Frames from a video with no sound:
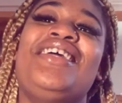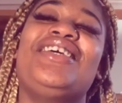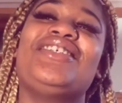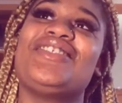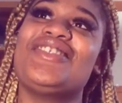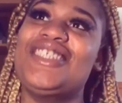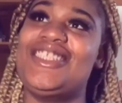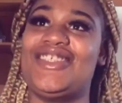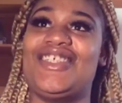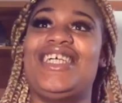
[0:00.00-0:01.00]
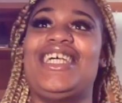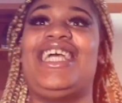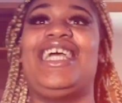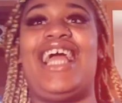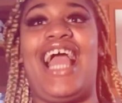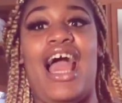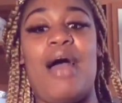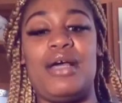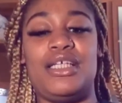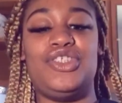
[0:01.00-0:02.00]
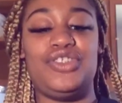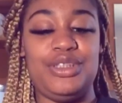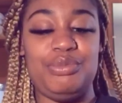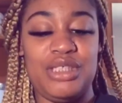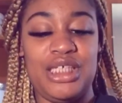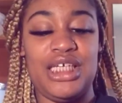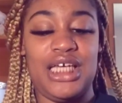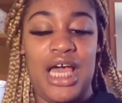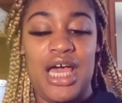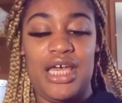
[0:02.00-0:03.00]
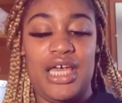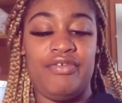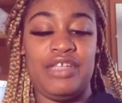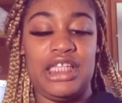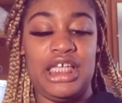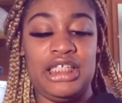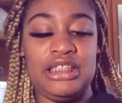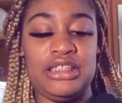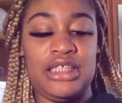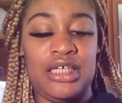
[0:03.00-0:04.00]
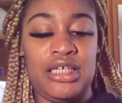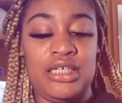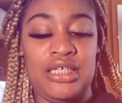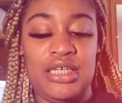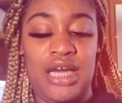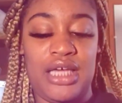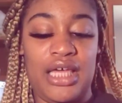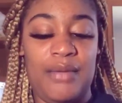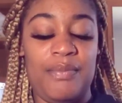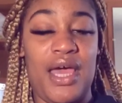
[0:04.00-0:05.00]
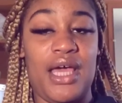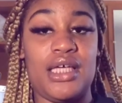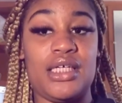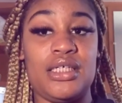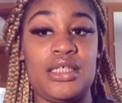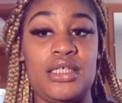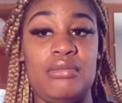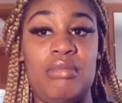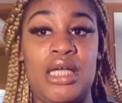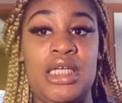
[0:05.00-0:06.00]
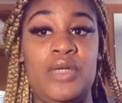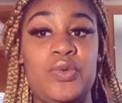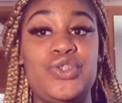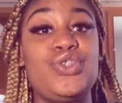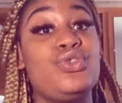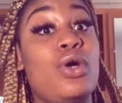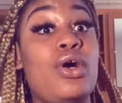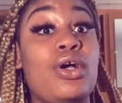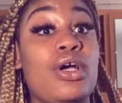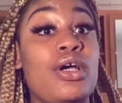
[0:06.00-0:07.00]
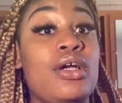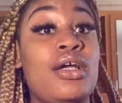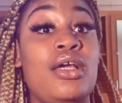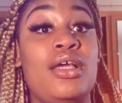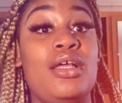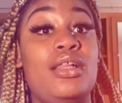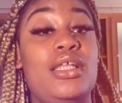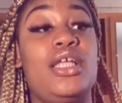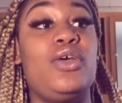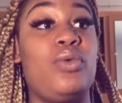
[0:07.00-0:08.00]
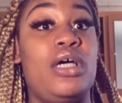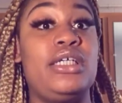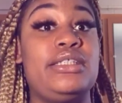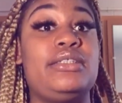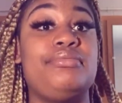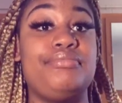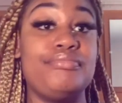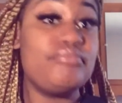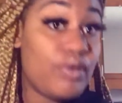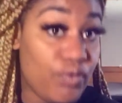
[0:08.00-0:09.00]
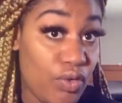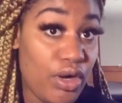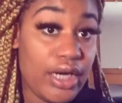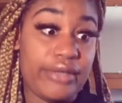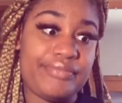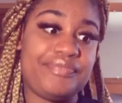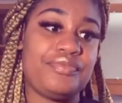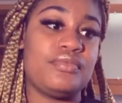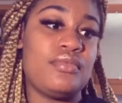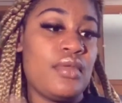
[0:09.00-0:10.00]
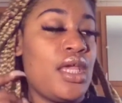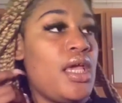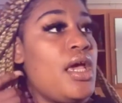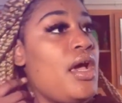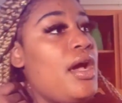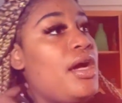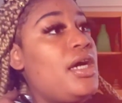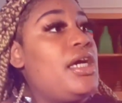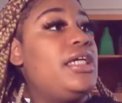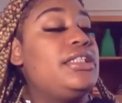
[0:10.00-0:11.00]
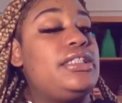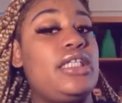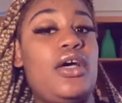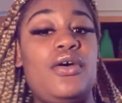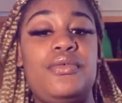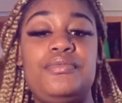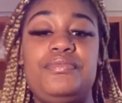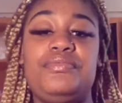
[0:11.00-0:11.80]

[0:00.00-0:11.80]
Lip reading: long story short, got my treatment, got everything done. I came back, my knee was stronger than it was before. And so